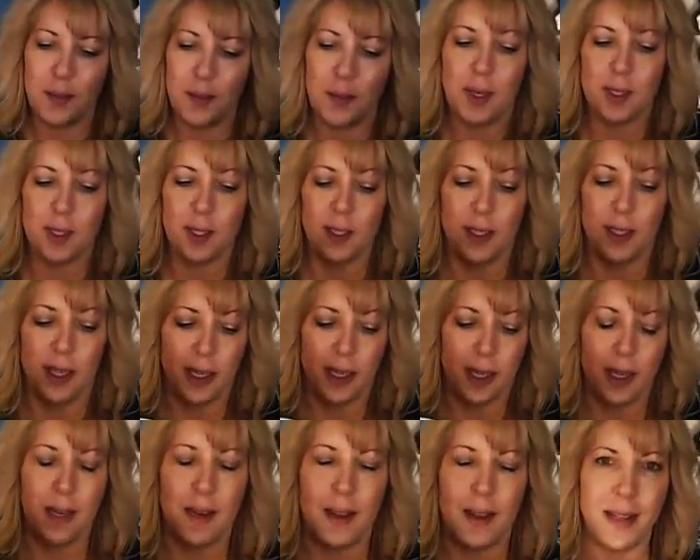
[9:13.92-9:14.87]
But look,
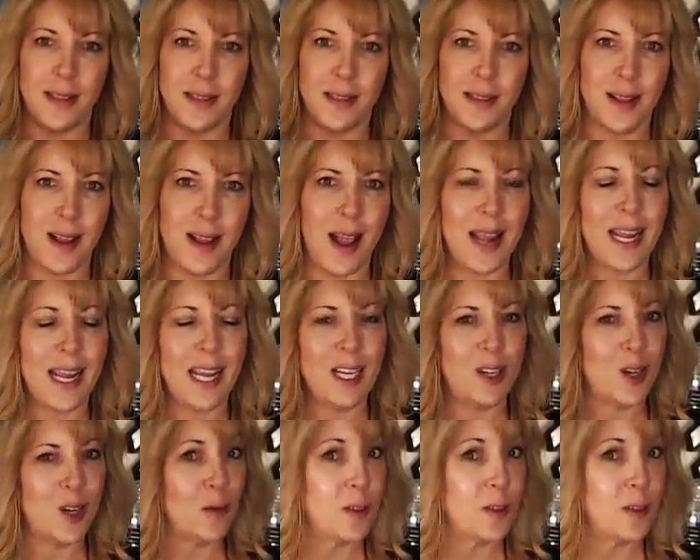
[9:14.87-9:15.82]
and I, I get
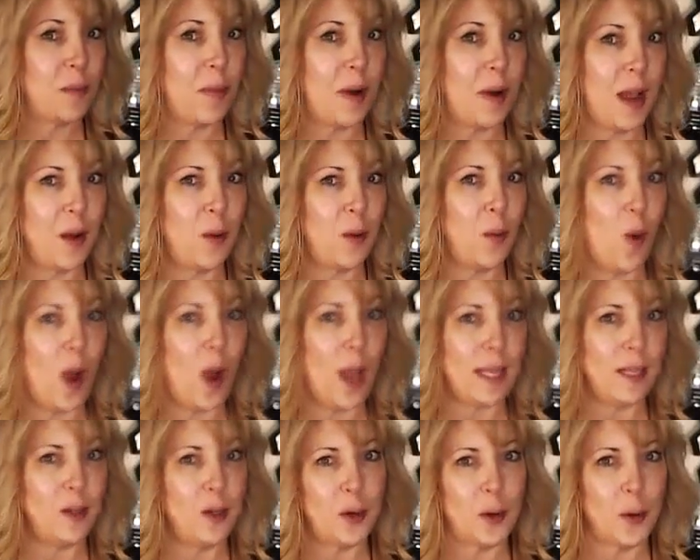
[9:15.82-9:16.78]
nervous buying
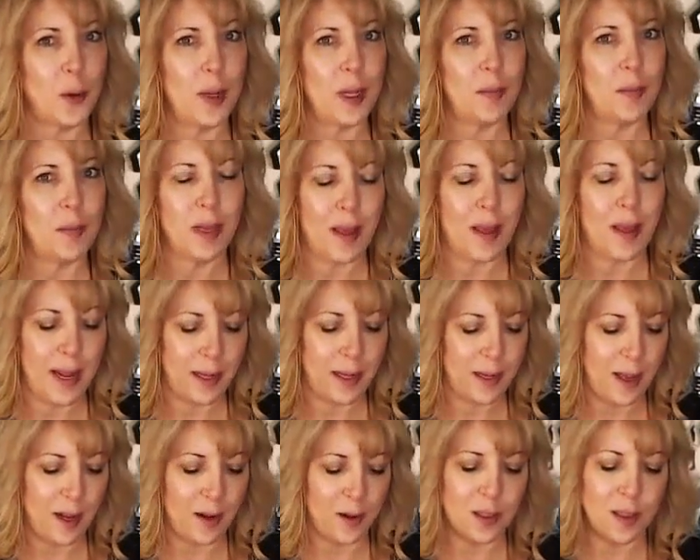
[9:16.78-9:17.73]
white and cream and light
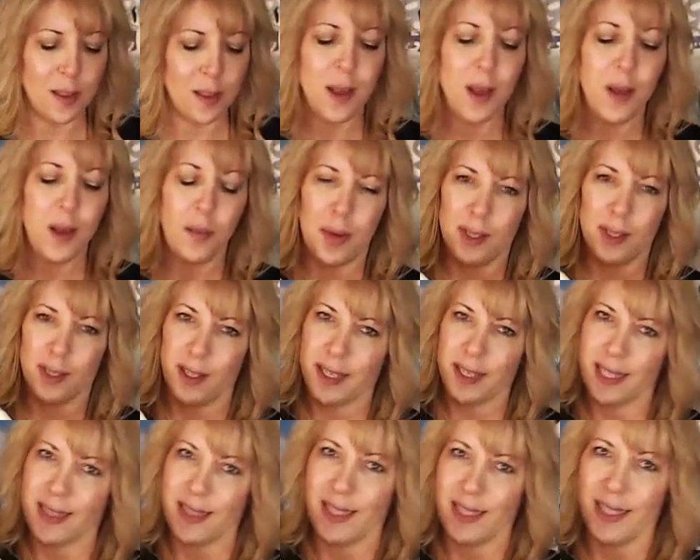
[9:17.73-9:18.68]
colors. But
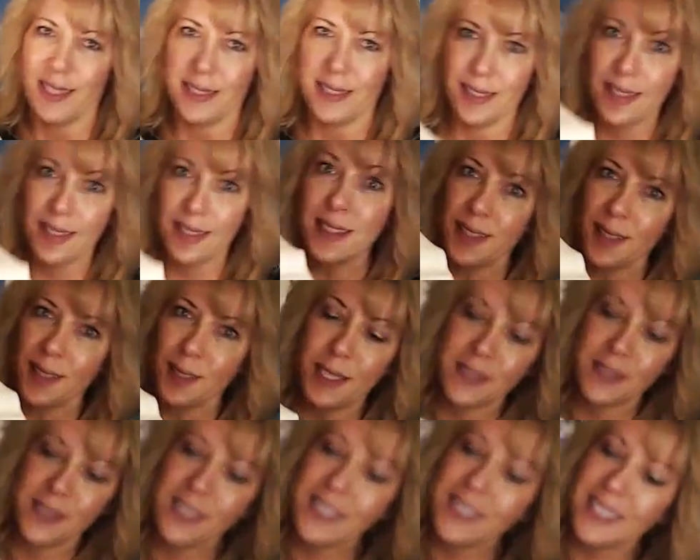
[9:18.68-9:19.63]
look at this.
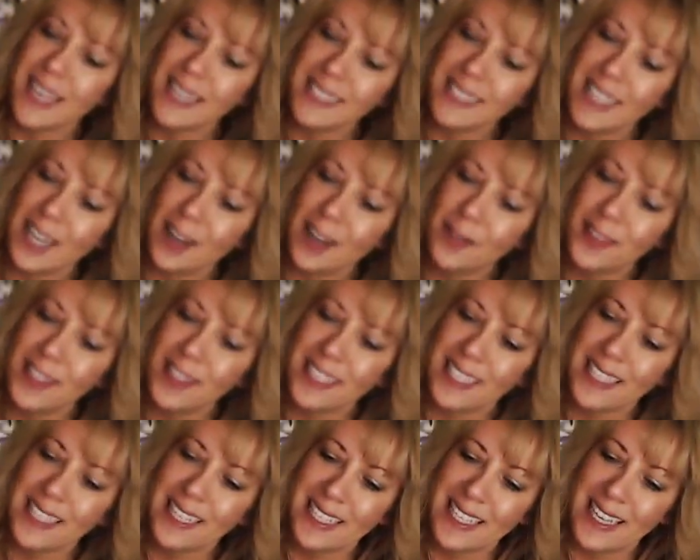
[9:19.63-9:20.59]
Isn't that
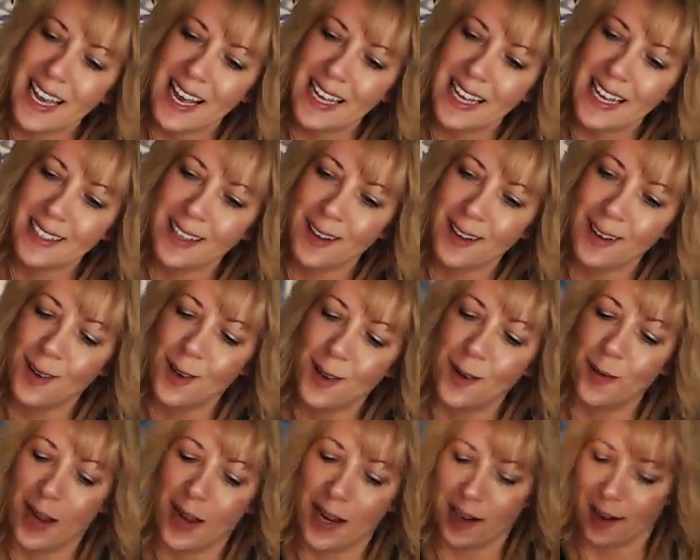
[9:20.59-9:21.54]
definitely a yes? Oh
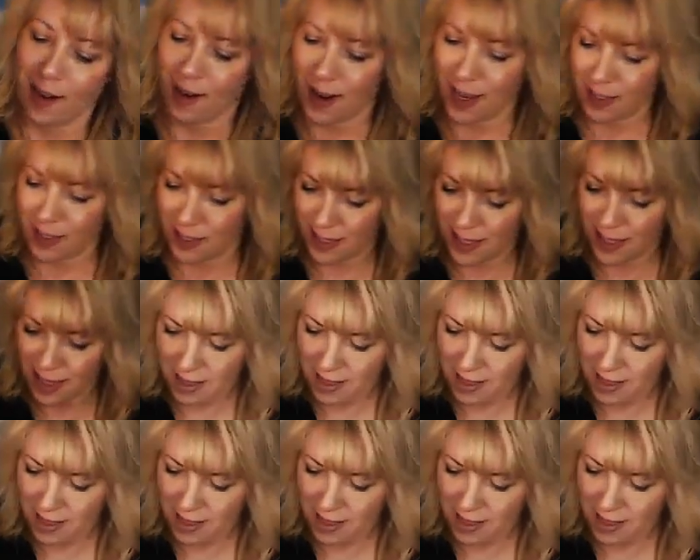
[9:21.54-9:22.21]
my gosh.